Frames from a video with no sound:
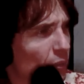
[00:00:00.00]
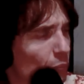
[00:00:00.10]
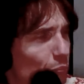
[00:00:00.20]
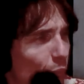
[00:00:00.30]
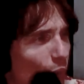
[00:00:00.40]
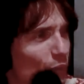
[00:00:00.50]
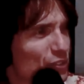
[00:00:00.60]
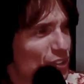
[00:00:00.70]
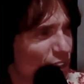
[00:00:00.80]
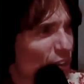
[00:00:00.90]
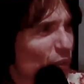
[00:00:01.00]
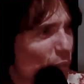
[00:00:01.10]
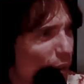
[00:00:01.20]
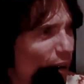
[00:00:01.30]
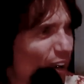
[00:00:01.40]
Balls to the
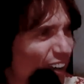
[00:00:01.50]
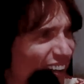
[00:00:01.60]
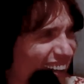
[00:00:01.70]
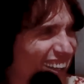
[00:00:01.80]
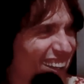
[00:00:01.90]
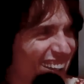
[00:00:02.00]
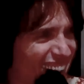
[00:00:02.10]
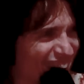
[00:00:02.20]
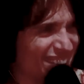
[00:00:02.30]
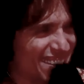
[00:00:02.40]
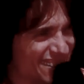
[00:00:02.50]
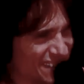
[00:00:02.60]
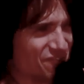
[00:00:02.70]
wall. Oh, yeah. Is it